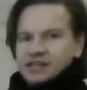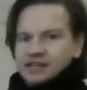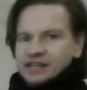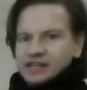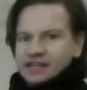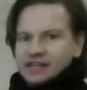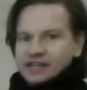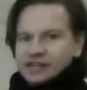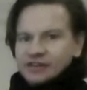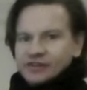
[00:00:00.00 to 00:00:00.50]

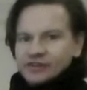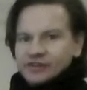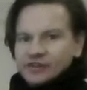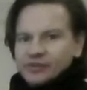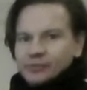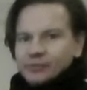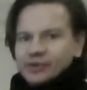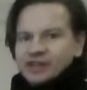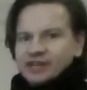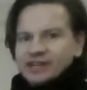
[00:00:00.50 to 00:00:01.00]
here
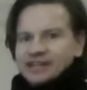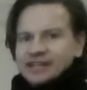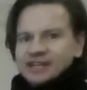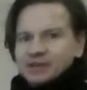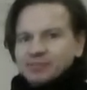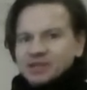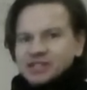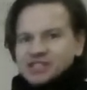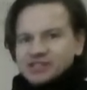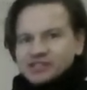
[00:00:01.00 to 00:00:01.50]
where the
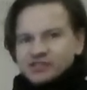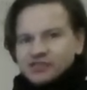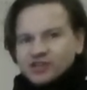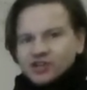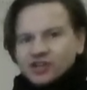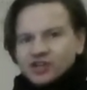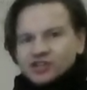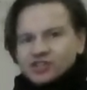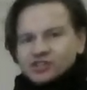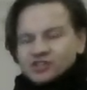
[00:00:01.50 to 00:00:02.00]
label
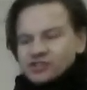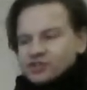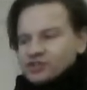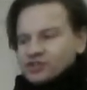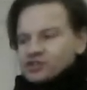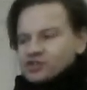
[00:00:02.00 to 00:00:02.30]
starts.